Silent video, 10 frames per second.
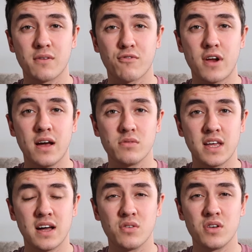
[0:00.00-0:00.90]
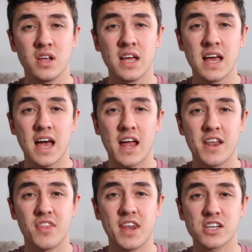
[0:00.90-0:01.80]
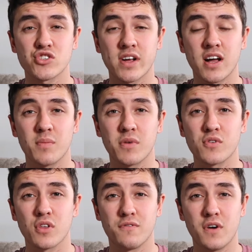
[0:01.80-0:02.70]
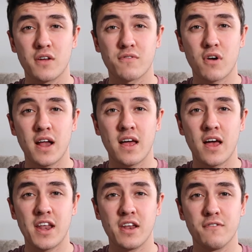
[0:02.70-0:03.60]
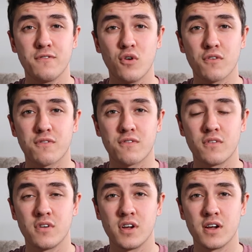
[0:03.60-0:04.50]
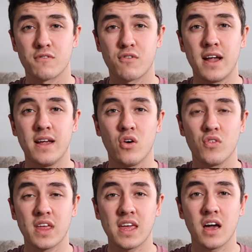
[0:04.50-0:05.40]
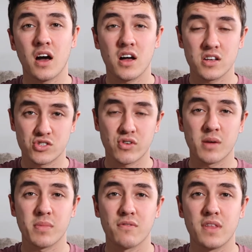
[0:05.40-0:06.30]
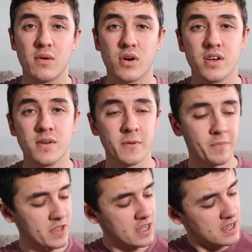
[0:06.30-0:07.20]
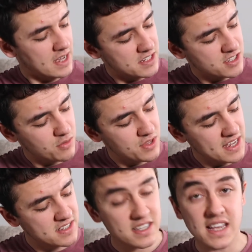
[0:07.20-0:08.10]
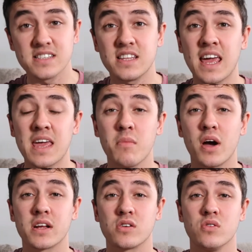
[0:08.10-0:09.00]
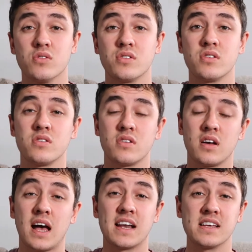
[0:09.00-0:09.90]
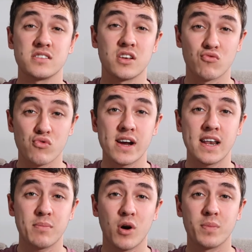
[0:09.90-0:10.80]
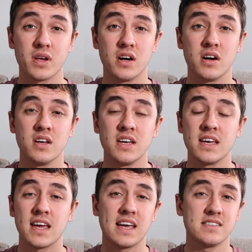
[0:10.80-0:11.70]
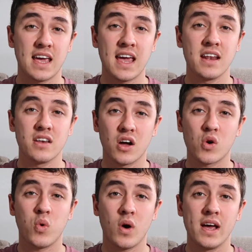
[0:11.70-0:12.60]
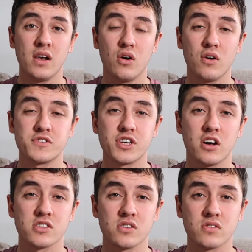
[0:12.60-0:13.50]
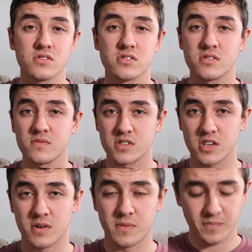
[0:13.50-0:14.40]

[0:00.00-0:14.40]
fret held down, and in the next string up, you've got the 3rd fret, and then the 4th fret on the string above that one. And so this is the E minor chord, and it's really popular. It's in quite a lot of chart songs. So